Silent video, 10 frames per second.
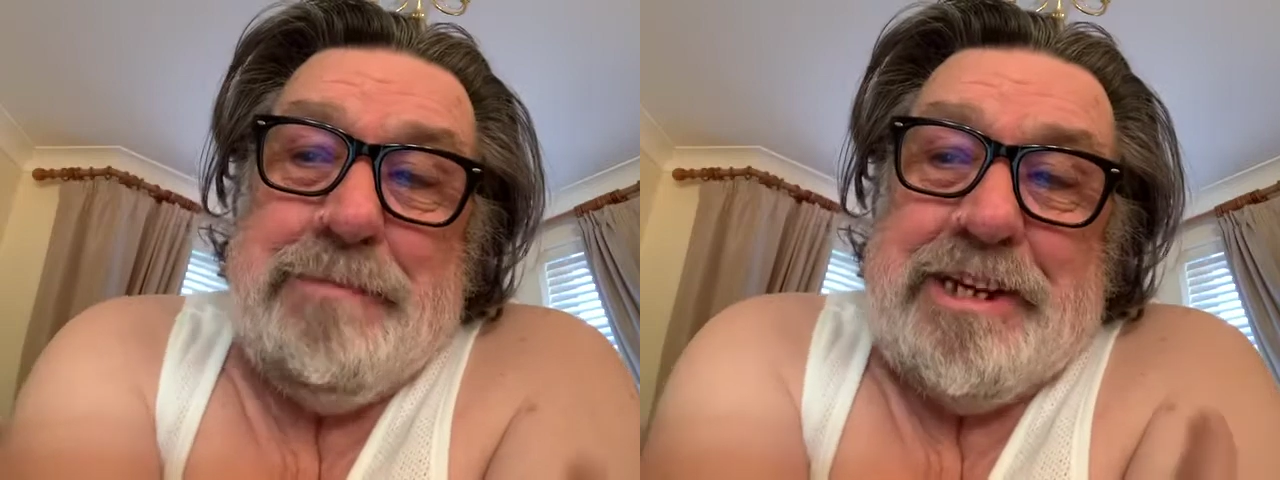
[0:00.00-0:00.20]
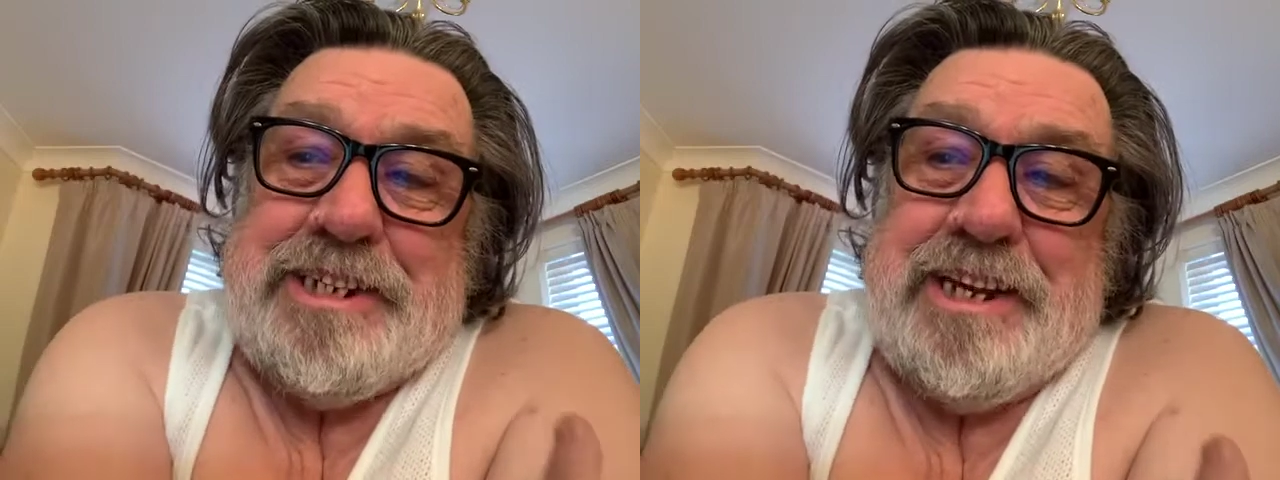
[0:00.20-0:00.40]

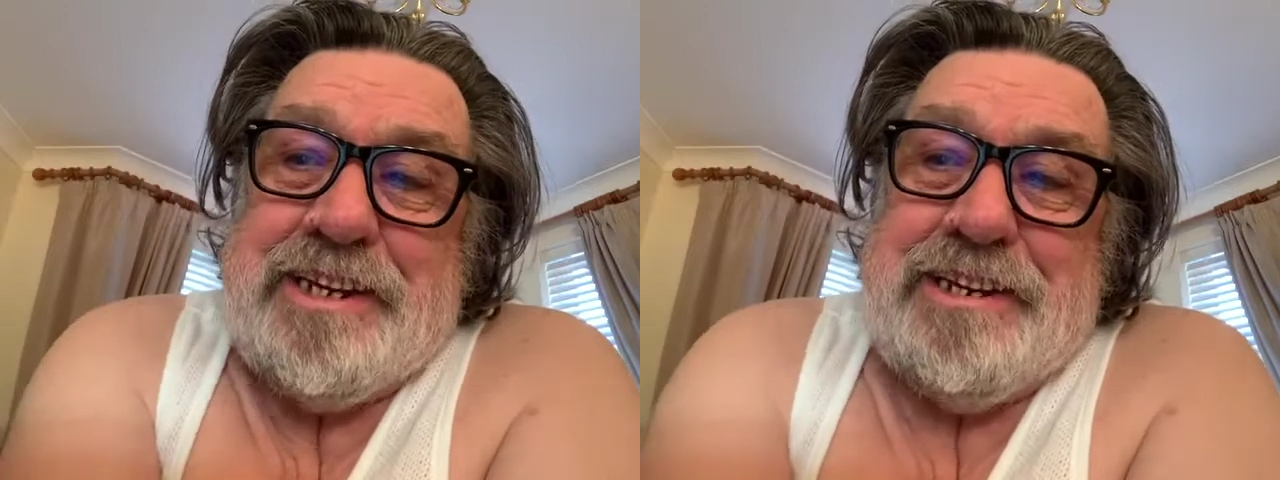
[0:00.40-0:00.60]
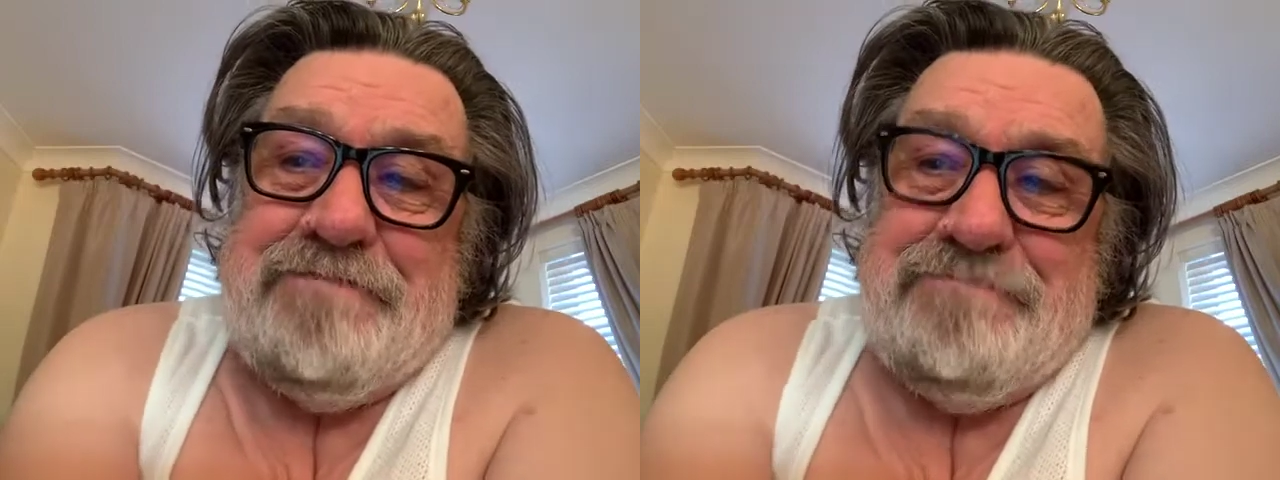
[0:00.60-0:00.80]
me
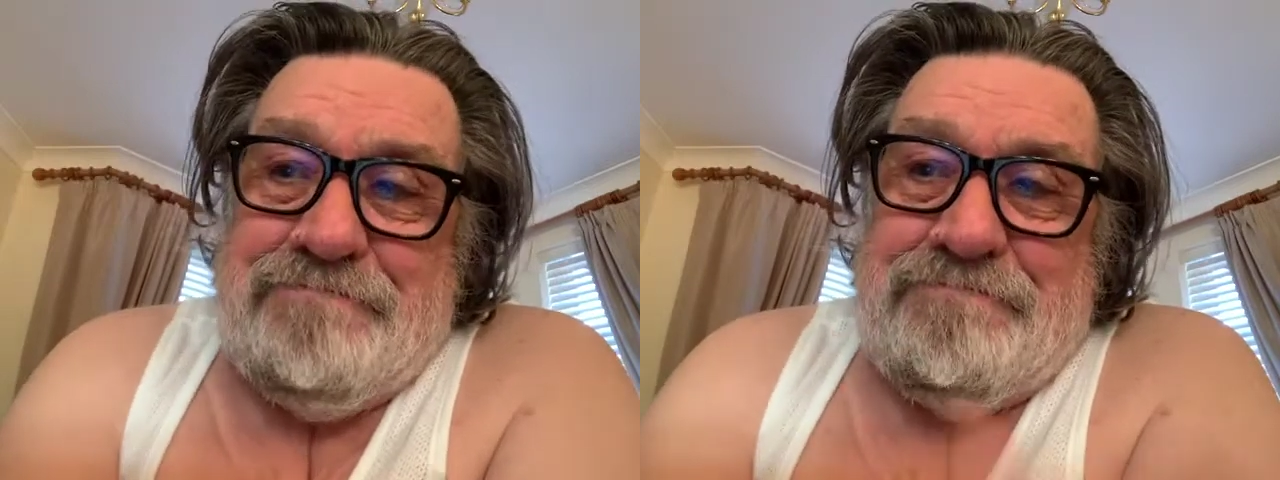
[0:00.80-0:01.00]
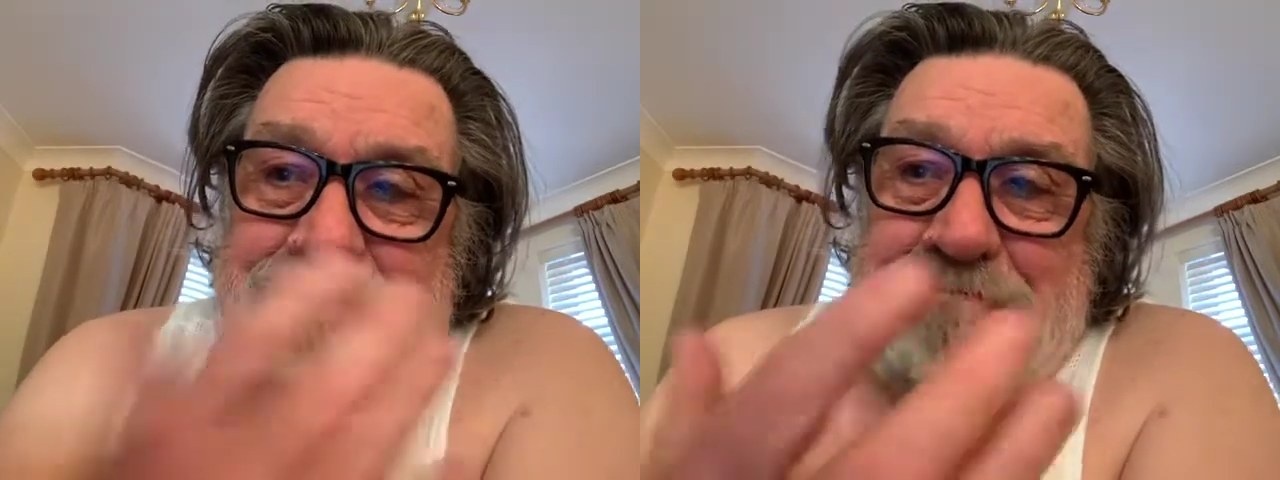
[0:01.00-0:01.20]
singing
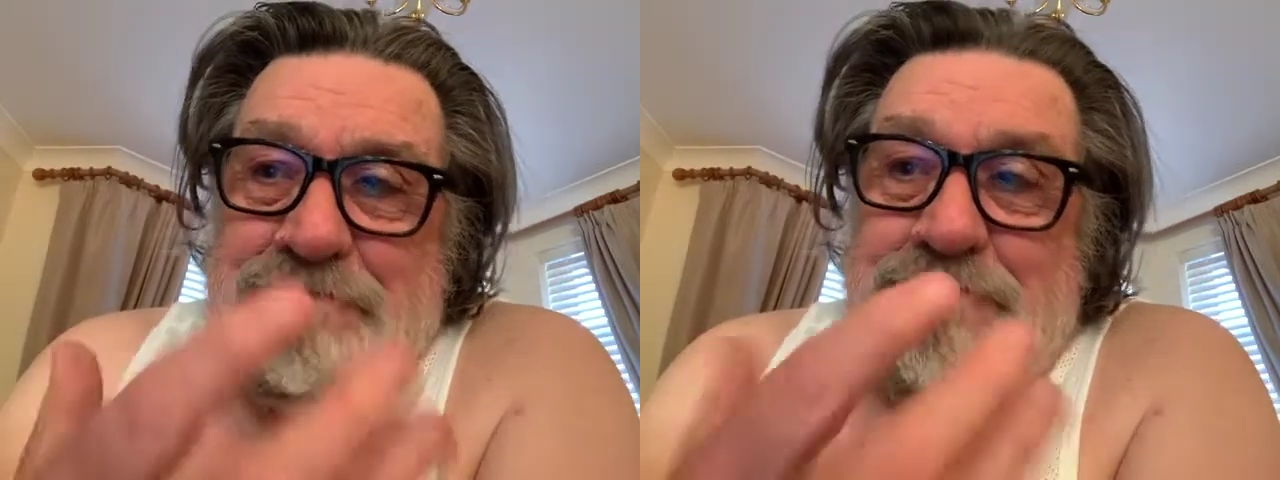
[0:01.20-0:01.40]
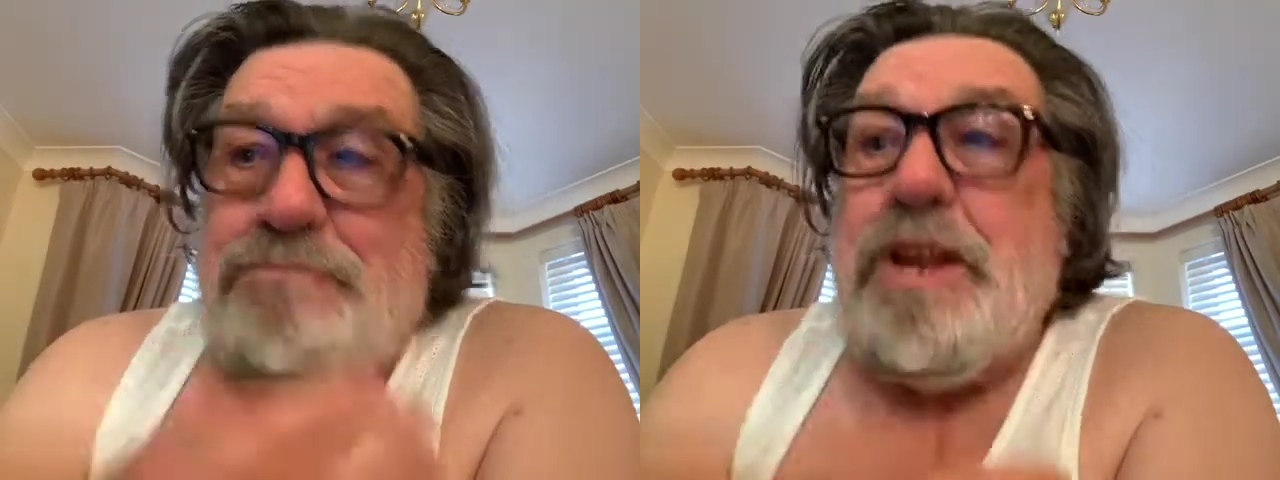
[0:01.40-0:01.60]

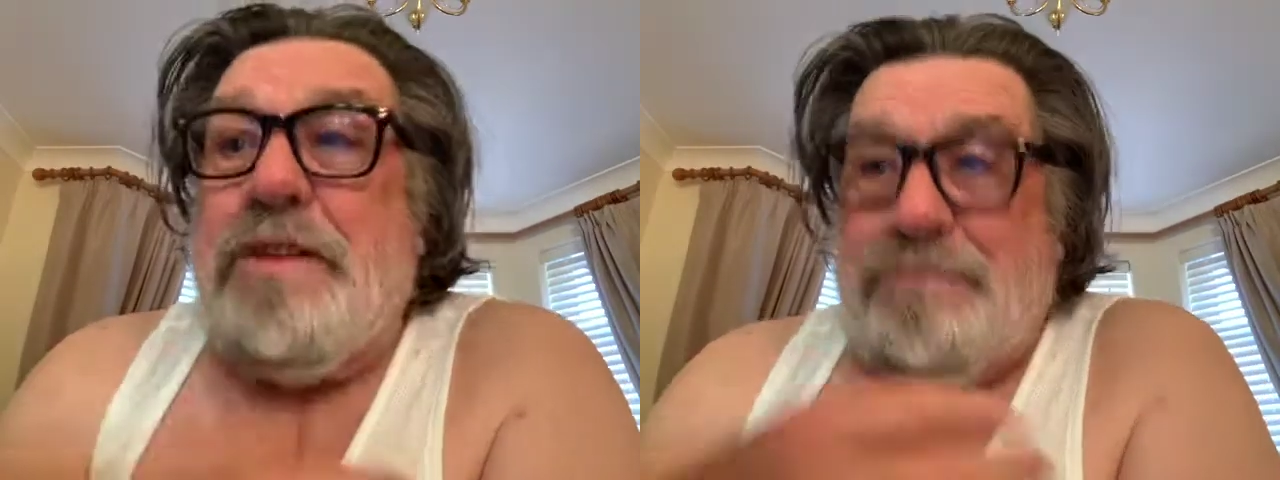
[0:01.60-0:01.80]
in